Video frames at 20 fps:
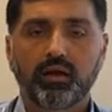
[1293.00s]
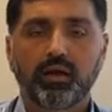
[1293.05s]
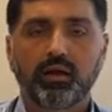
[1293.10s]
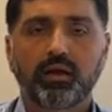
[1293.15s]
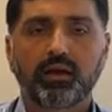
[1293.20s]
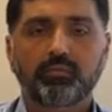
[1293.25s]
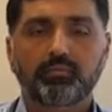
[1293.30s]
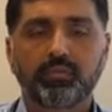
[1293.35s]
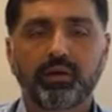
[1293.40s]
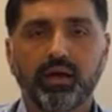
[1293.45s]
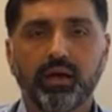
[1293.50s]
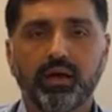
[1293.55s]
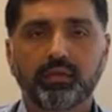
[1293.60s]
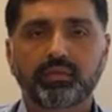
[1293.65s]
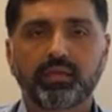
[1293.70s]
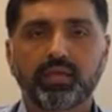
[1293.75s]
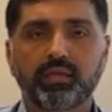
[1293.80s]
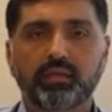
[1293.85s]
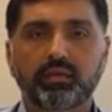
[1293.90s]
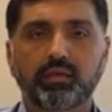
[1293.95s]
I
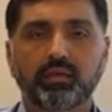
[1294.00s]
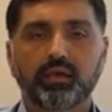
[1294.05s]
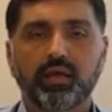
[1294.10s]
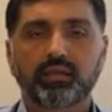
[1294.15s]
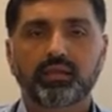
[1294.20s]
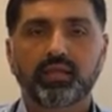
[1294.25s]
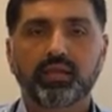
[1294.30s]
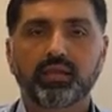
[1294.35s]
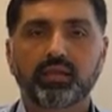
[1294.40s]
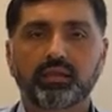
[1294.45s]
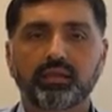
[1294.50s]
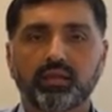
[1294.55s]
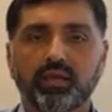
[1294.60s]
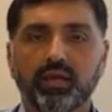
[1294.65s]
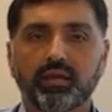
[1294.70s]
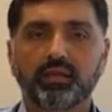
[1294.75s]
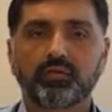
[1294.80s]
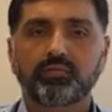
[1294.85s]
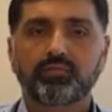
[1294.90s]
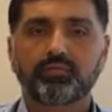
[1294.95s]
think
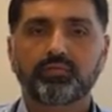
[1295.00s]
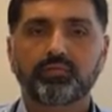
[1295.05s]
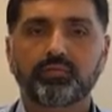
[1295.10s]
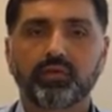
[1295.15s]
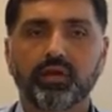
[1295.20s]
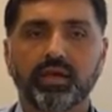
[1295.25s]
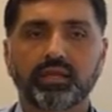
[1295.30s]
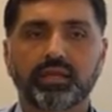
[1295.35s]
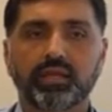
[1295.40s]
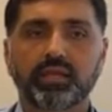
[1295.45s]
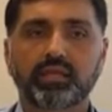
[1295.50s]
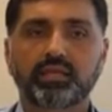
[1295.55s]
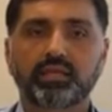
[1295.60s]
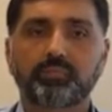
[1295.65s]
it